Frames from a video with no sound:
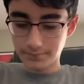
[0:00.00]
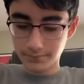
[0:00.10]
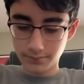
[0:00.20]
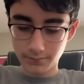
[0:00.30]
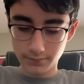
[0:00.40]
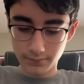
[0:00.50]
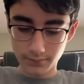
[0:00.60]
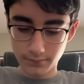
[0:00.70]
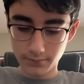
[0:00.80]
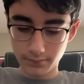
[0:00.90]

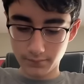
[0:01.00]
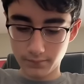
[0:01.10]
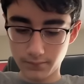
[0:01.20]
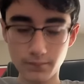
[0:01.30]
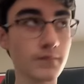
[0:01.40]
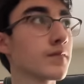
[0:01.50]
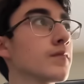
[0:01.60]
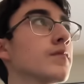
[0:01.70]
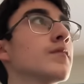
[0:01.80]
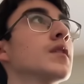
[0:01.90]
Nothing is said.